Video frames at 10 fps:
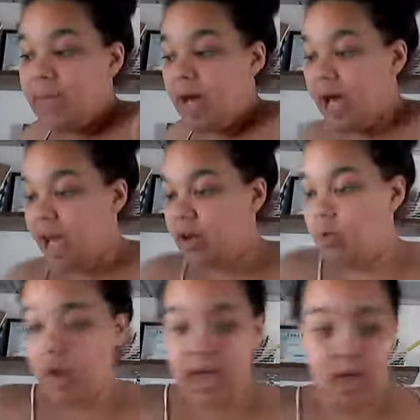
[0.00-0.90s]
but I
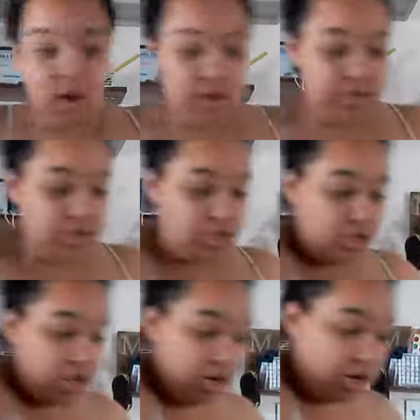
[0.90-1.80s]
don't want all the
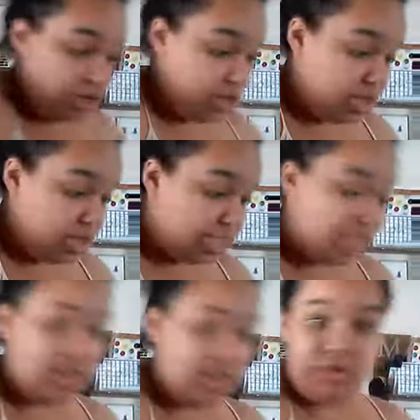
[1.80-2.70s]
sugar that's
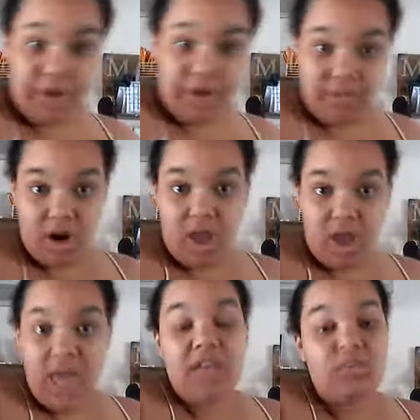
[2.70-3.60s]
in the creamer
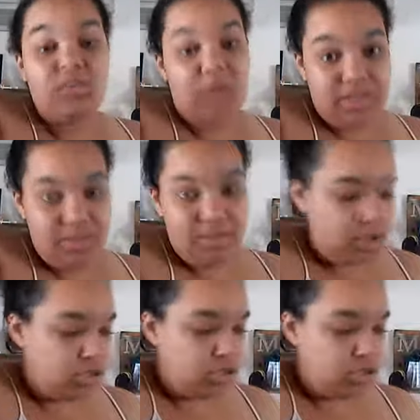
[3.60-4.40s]
as well as the milk.